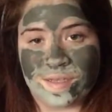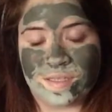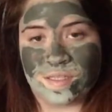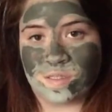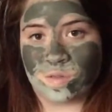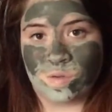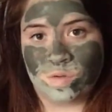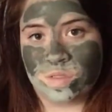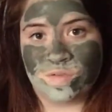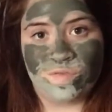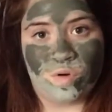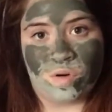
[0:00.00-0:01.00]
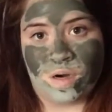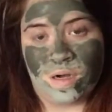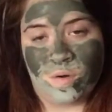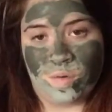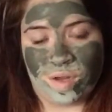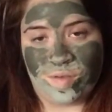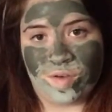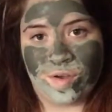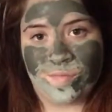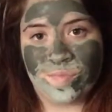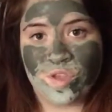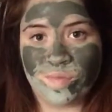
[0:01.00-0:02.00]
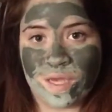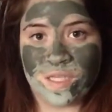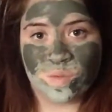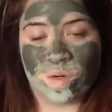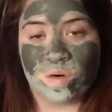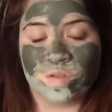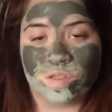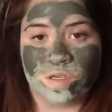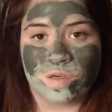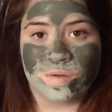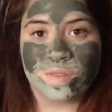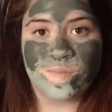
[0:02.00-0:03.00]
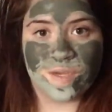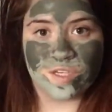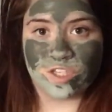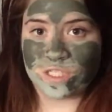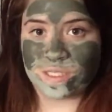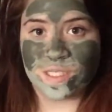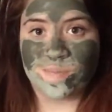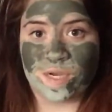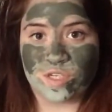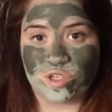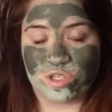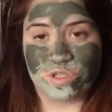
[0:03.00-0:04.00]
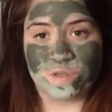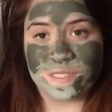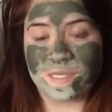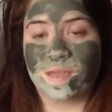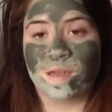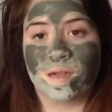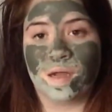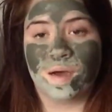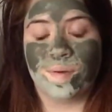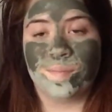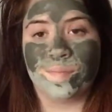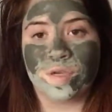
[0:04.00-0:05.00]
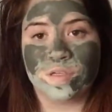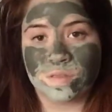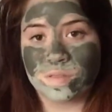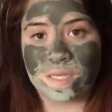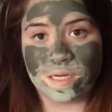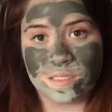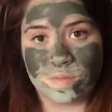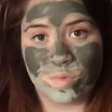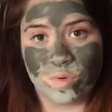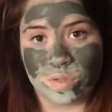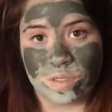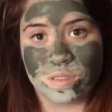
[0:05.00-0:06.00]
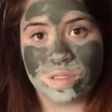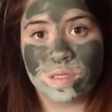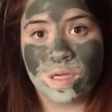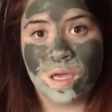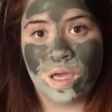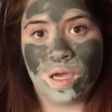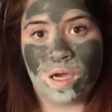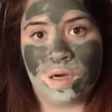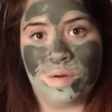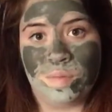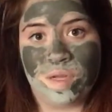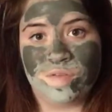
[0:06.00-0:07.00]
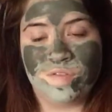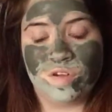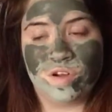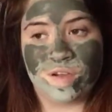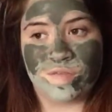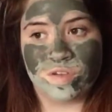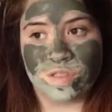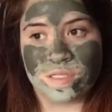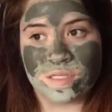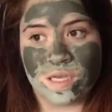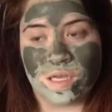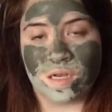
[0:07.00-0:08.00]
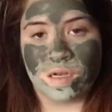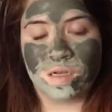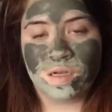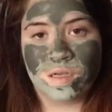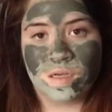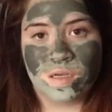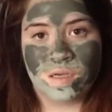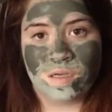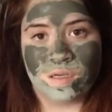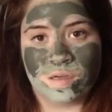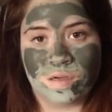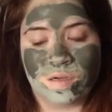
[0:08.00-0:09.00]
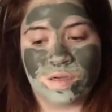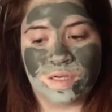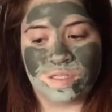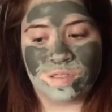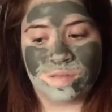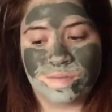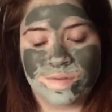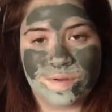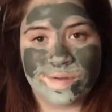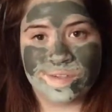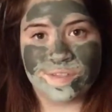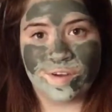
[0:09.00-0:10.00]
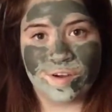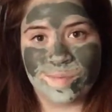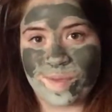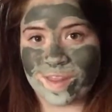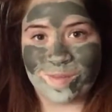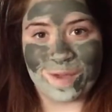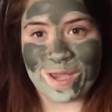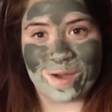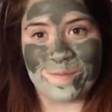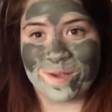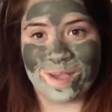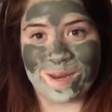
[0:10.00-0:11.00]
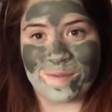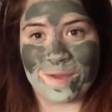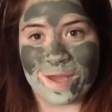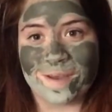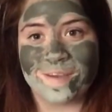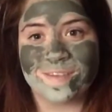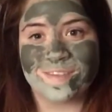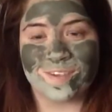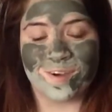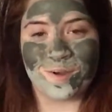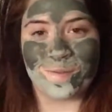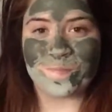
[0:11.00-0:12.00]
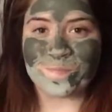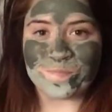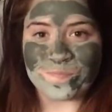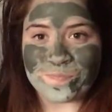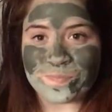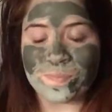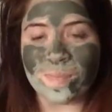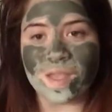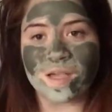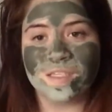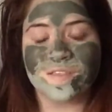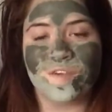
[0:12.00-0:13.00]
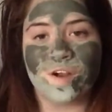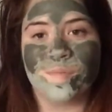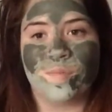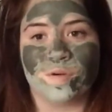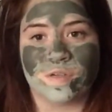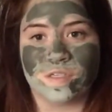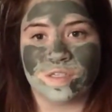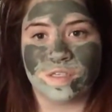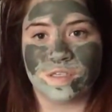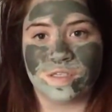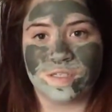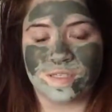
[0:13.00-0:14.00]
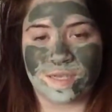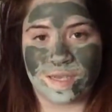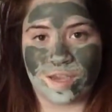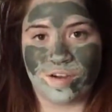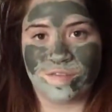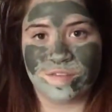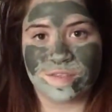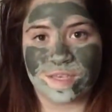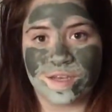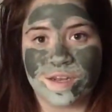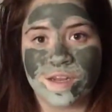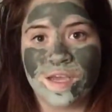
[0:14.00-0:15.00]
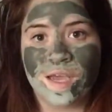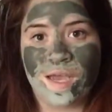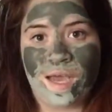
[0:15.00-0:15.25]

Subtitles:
it is, or Sephora or whatever, you may as well also spend just as much on your skin, because your skin is important. And if you don't have good skin, you know, it's not gonna make the makeup look any better. So it's very important to take care of your skin,